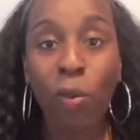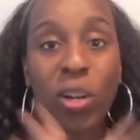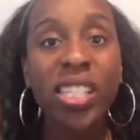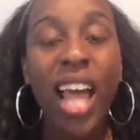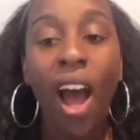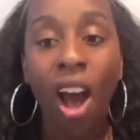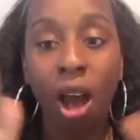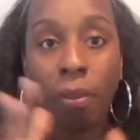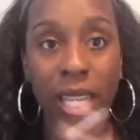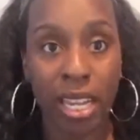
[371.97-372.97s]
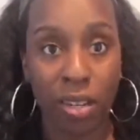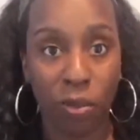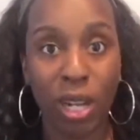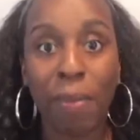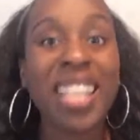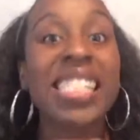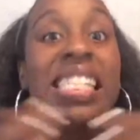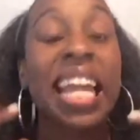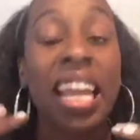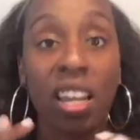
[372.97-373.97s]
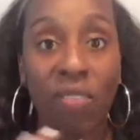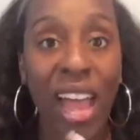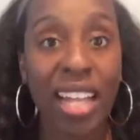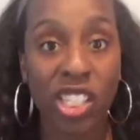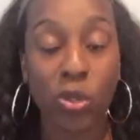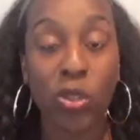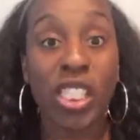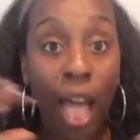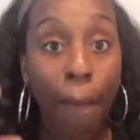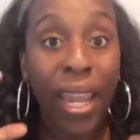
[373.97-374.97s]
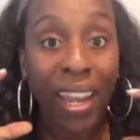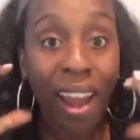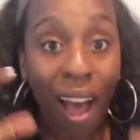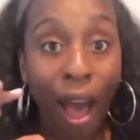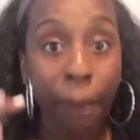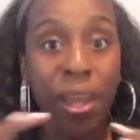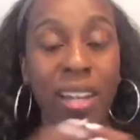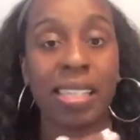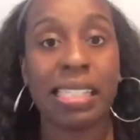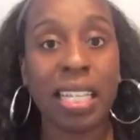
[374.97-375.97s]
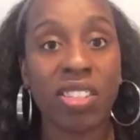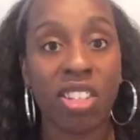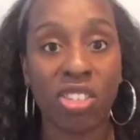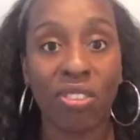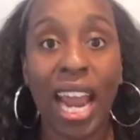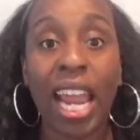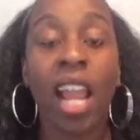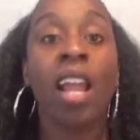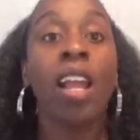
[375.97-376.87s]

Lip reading: What does that all mean? What am I saying if I had to sum it up in a sentence, right?